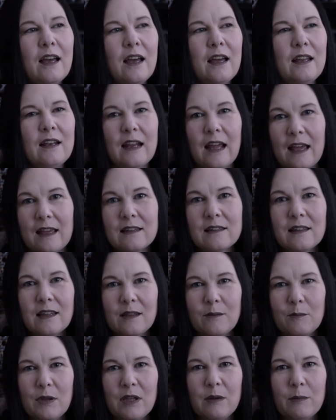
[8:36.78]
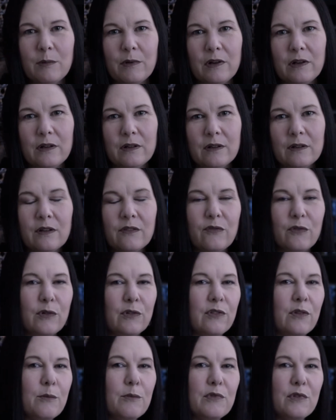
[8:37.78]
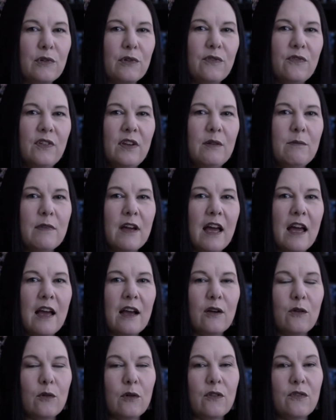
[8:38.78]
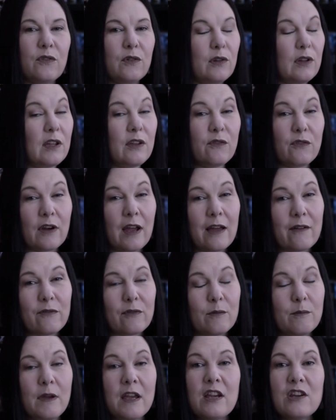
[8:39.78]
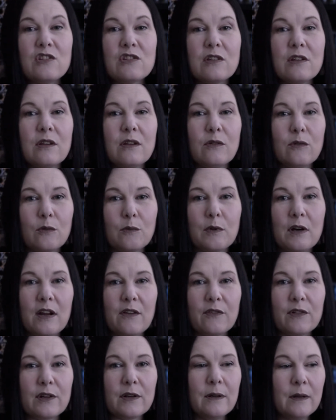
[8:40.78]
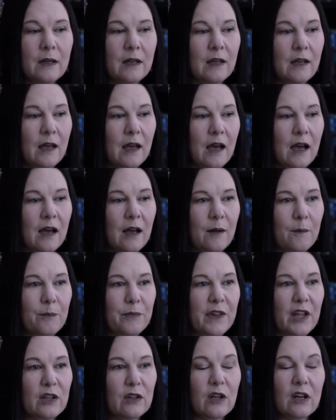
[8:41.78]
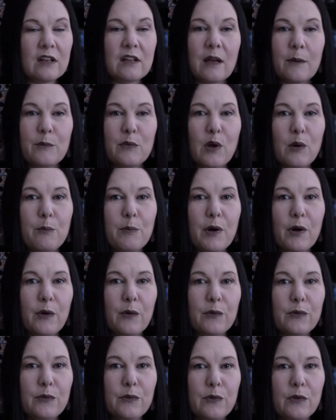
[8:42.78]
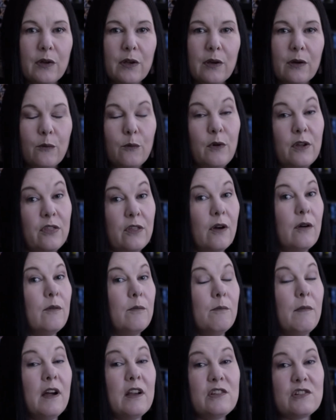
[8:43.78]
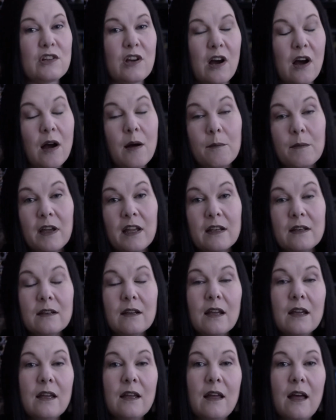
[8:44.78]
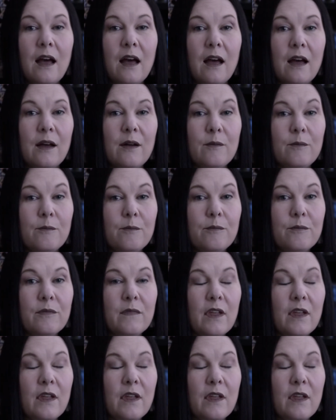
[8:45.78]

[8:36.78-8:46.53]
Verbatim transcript: And asking people for some sort of feedback, or if you're looking for affirmation or whatever, um, a lot of times I'll post without much comment um,